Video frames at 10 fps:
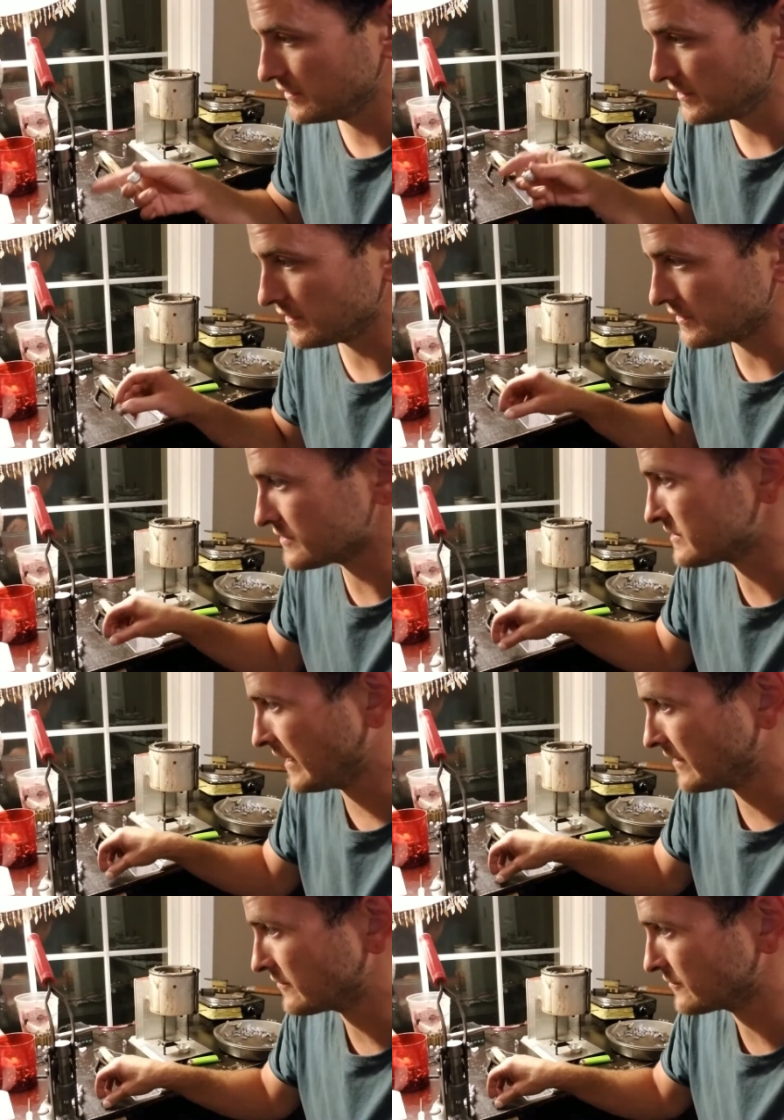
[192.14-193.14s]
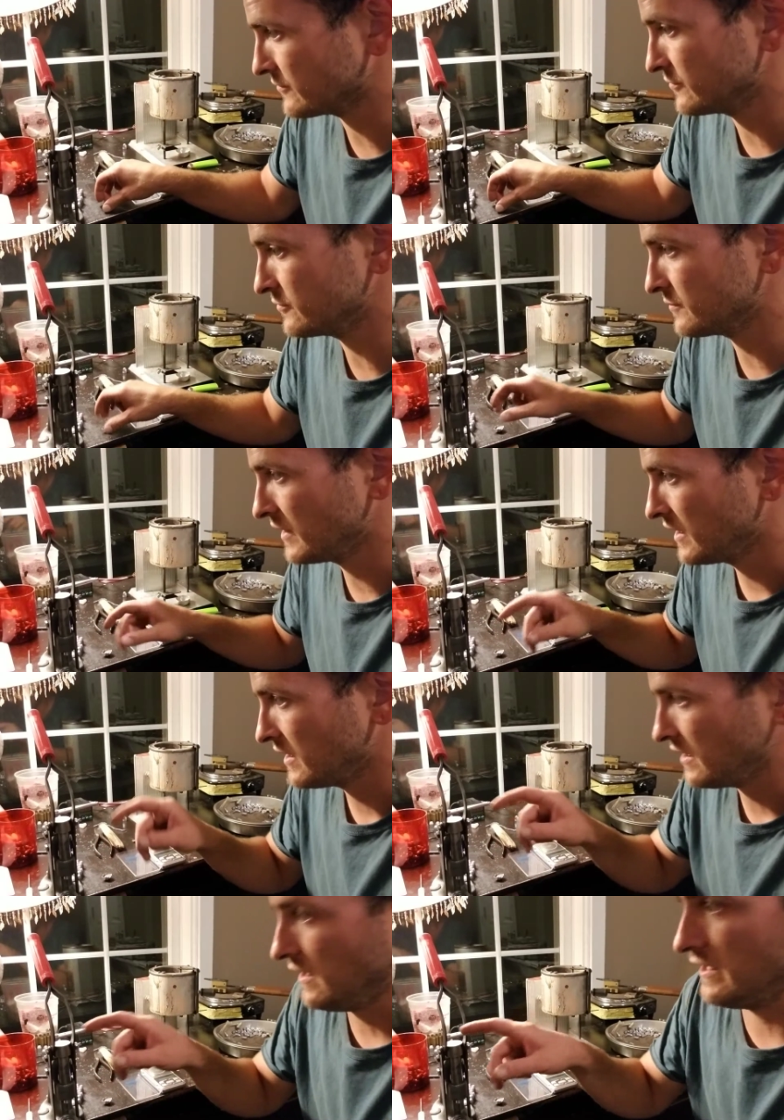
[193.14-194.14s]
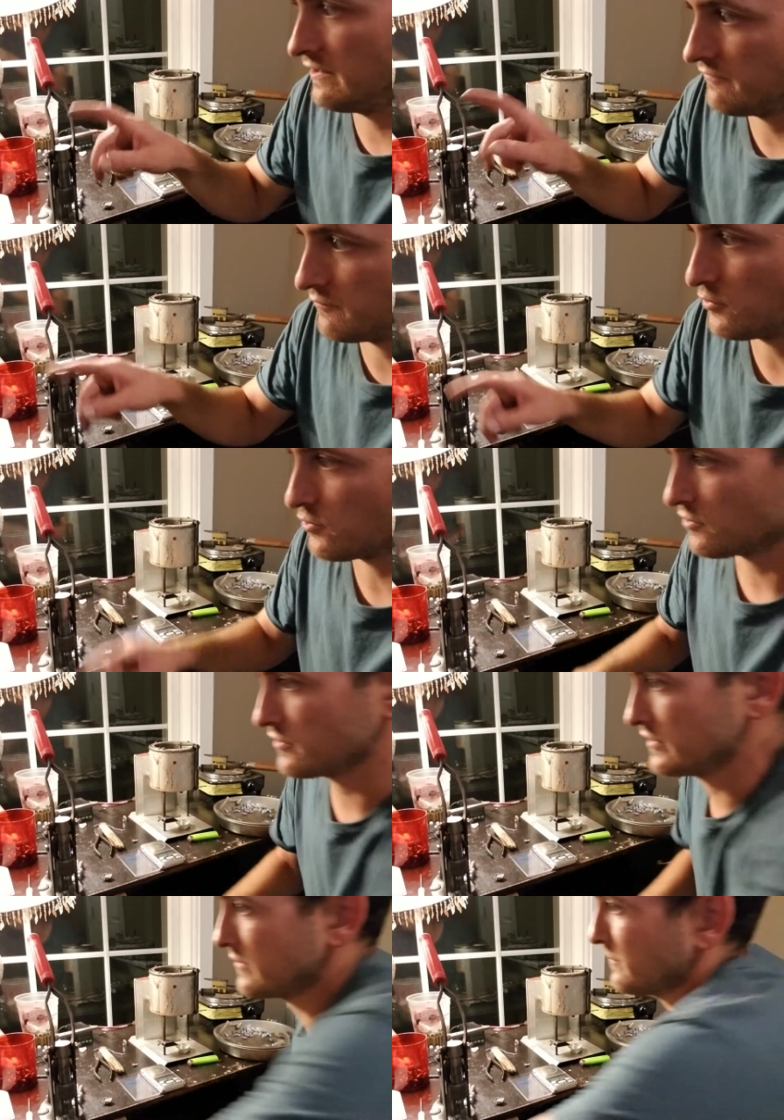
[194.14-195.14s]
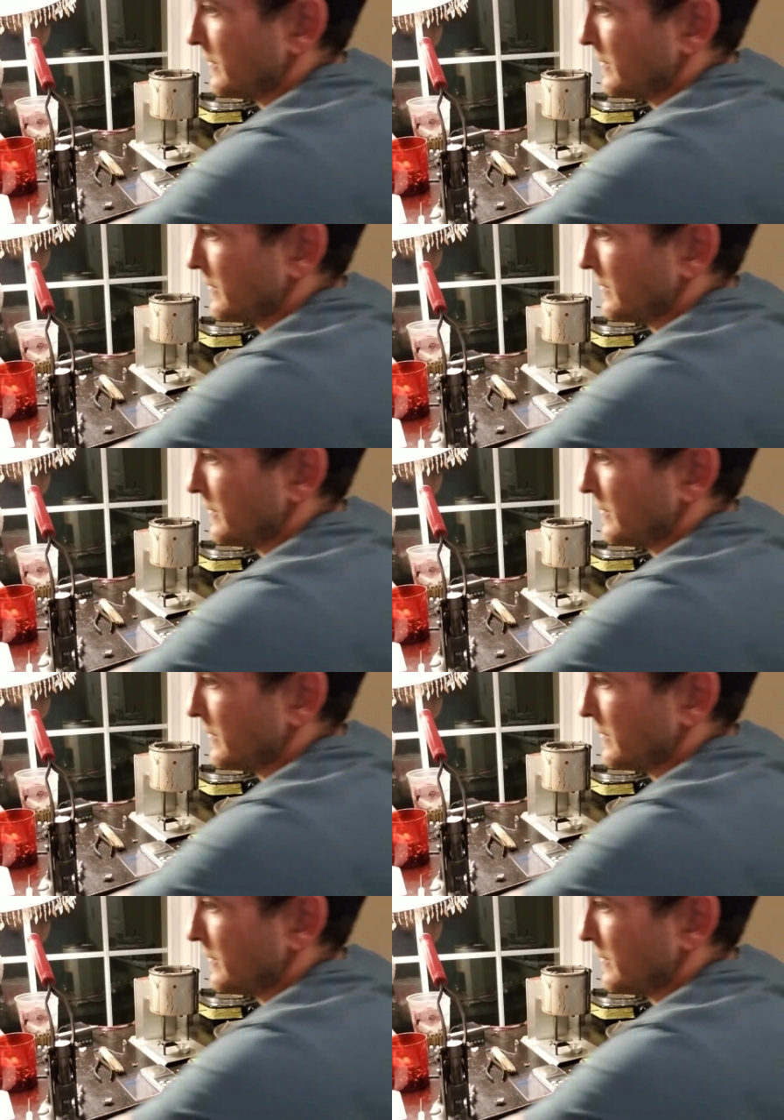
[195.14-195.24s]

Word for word: in standard lube. I have more in